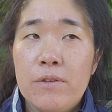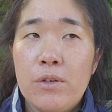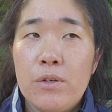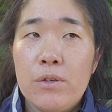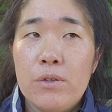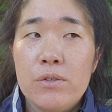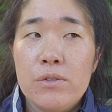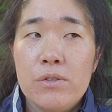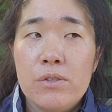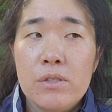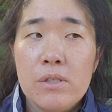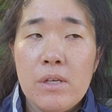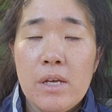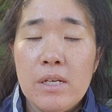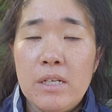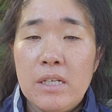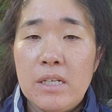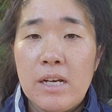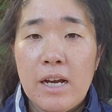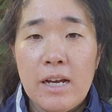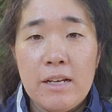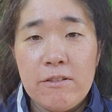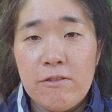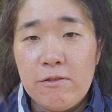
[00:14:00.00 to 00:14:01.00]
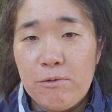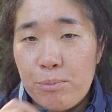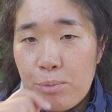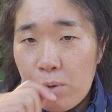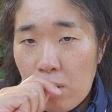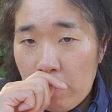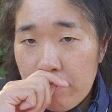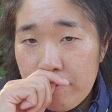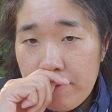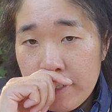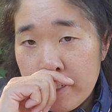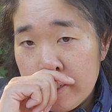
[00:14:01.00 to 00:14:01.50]
there's any kind of
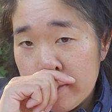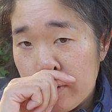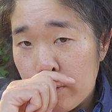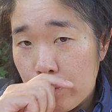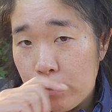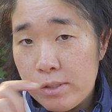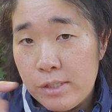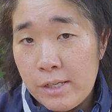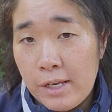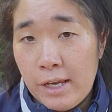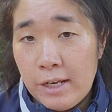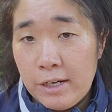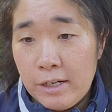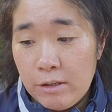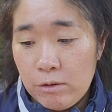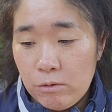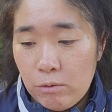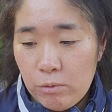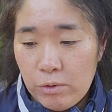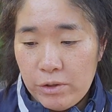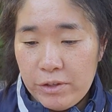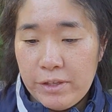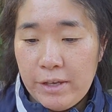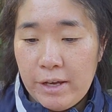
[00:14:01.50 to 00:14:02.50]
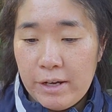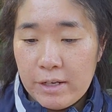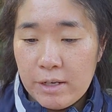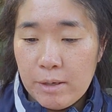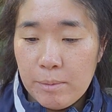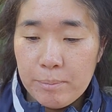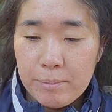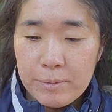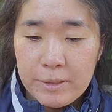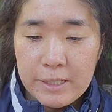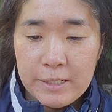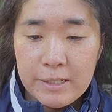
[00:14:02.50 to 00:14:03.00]
profit associated with that
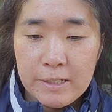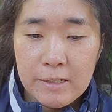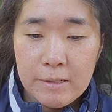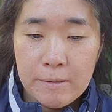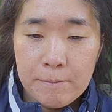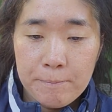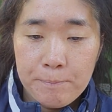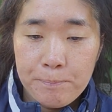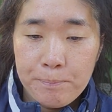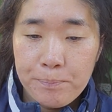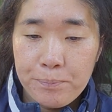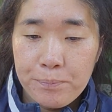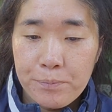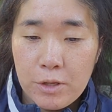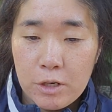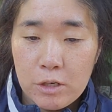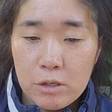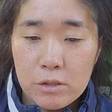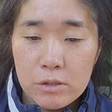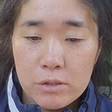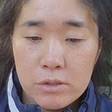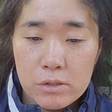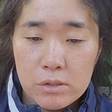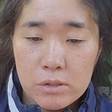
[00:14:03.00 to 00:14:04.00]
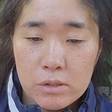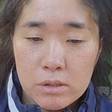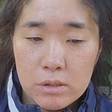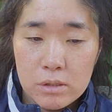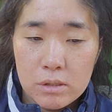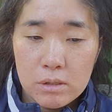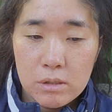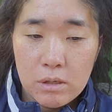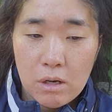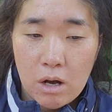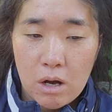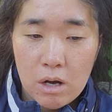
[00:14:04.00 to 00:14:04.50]
company, there's
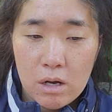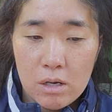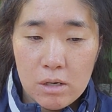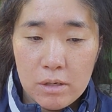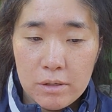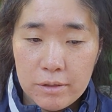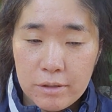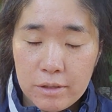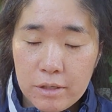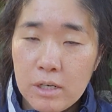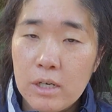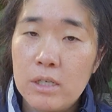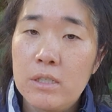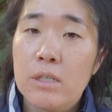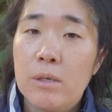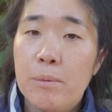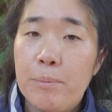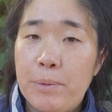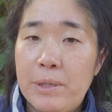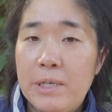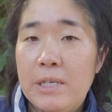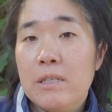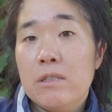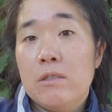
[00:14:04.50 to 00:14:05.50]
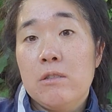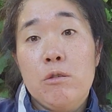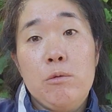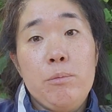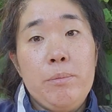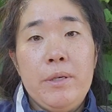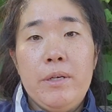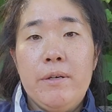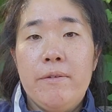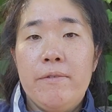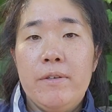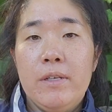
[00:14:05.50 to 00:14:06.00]
gonna be a little
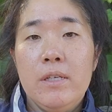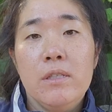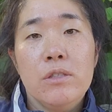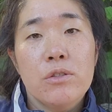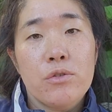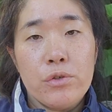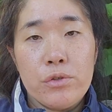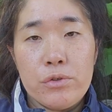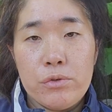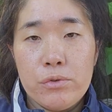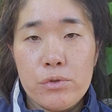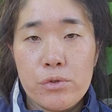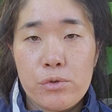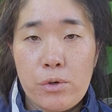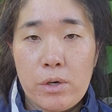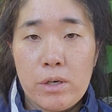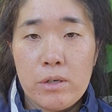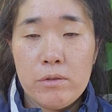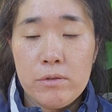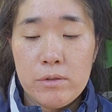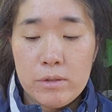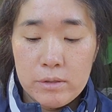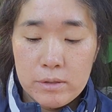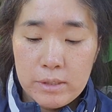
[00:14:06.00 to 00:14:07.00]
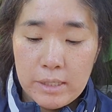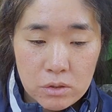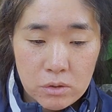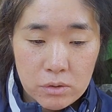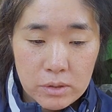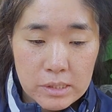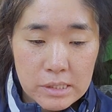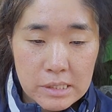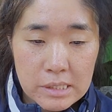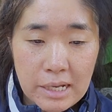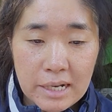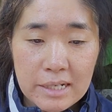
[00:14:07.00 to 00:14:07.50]
bit of an internal struggle. So
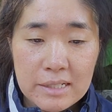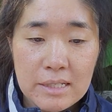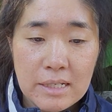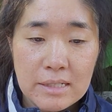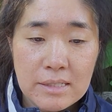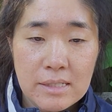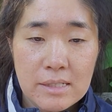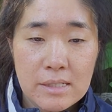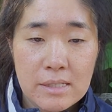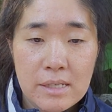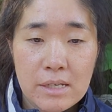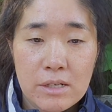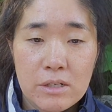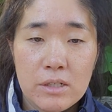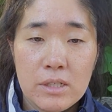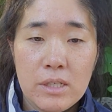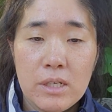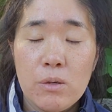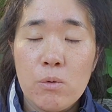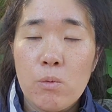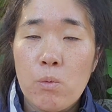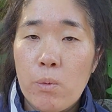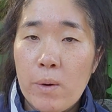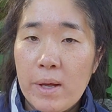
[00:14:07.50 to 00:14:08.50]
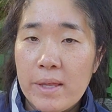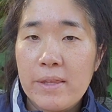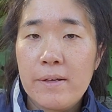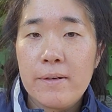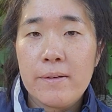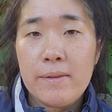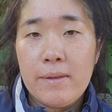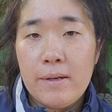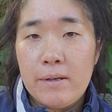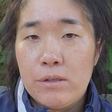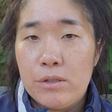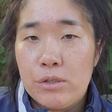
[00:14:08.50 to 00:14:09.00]
it's not necessarily whether
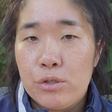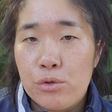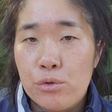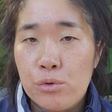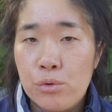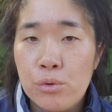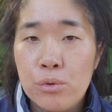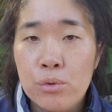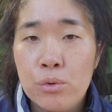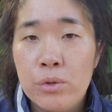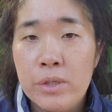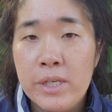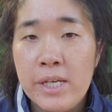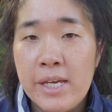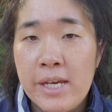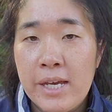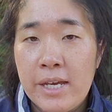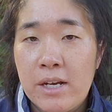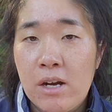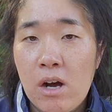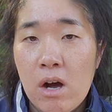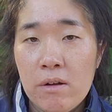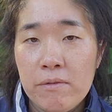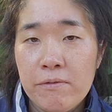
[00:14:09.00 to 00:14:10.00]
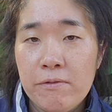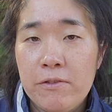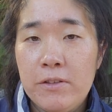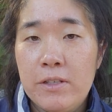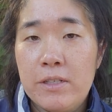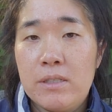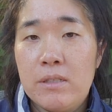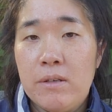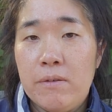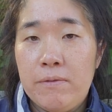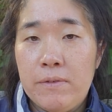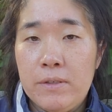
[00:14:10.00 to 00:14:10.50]
there's truly a
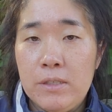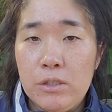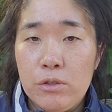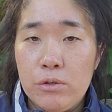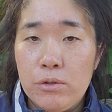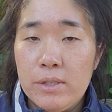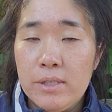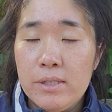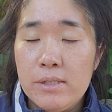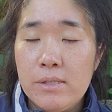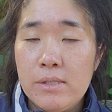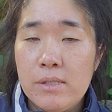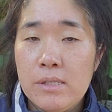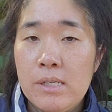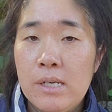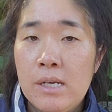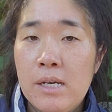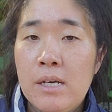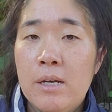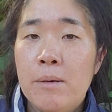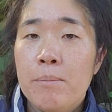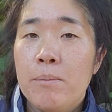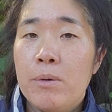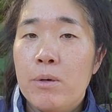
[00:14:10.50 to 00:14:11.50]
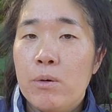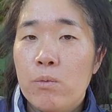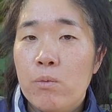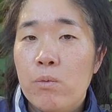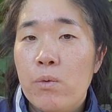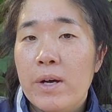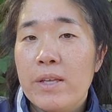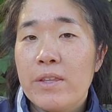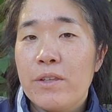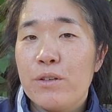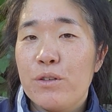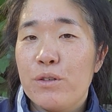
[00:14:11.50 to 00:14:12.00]
conflict of interest, but
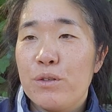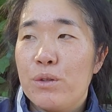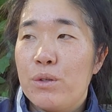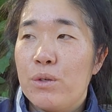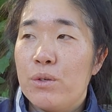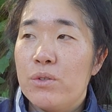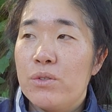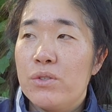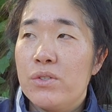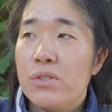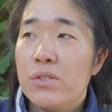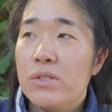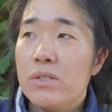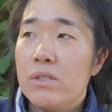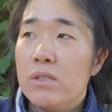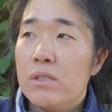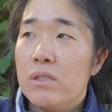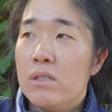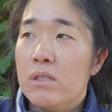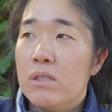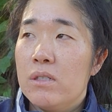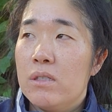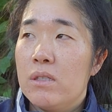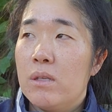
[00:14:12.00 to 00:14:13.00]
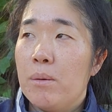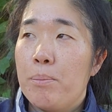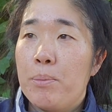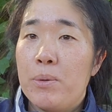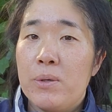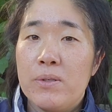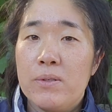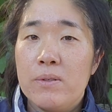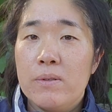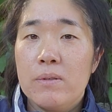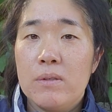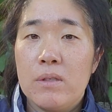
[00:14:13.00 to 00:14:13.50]
whether there's
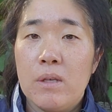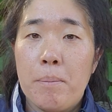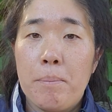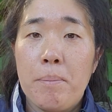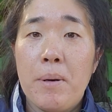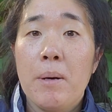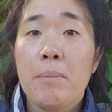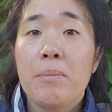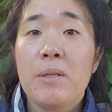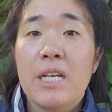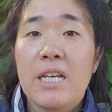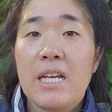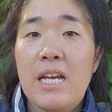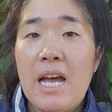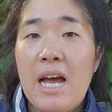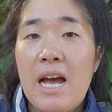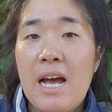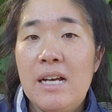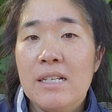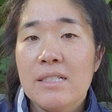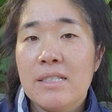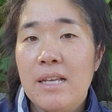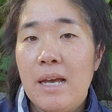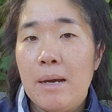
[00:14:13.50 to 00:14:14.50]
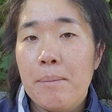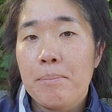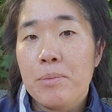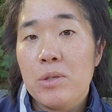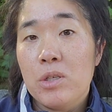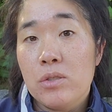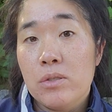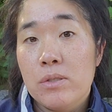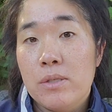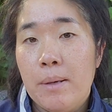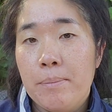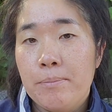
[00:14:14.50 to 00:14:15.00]
the public has that
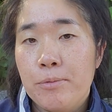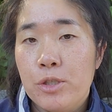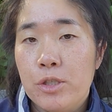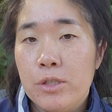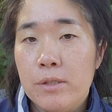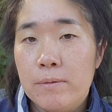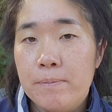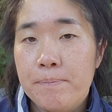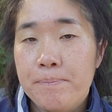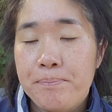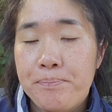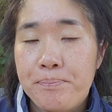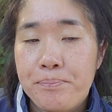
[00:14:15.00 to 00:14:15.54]
perception.